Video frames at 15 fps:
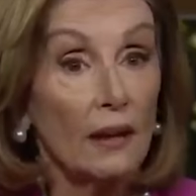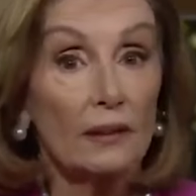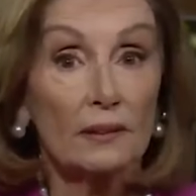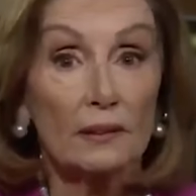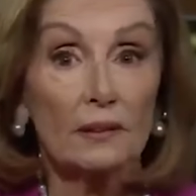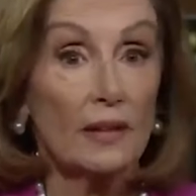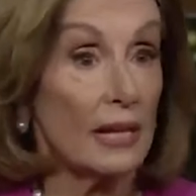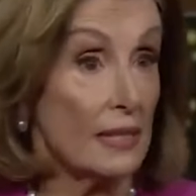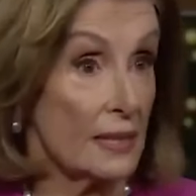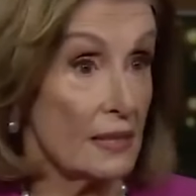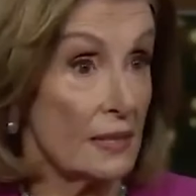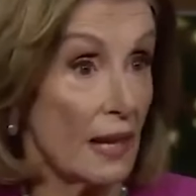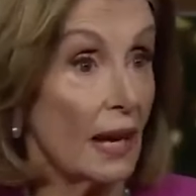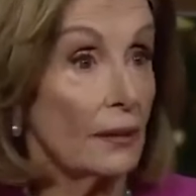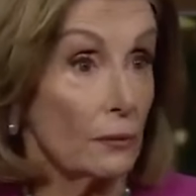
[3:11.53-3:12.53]
Now,
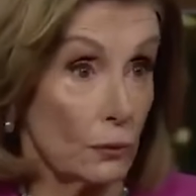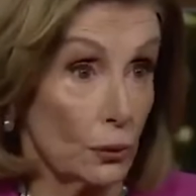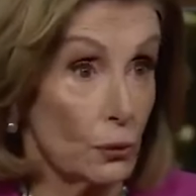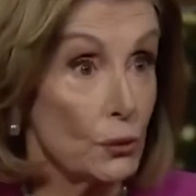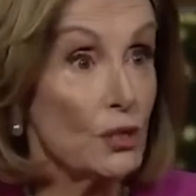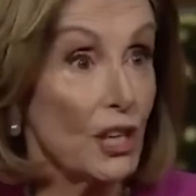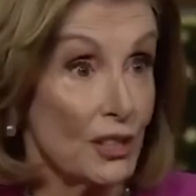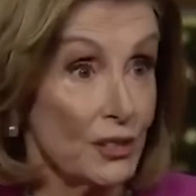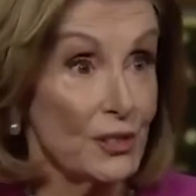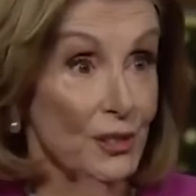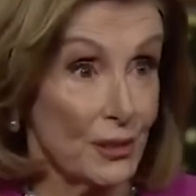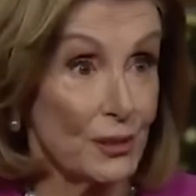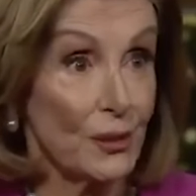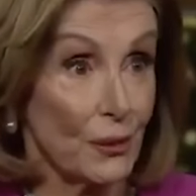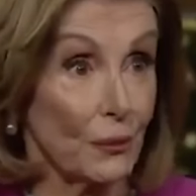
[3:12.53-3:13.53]
I don't do
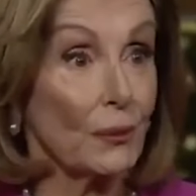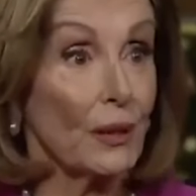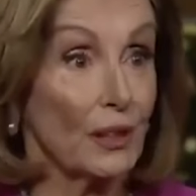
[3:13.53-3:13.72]
justice to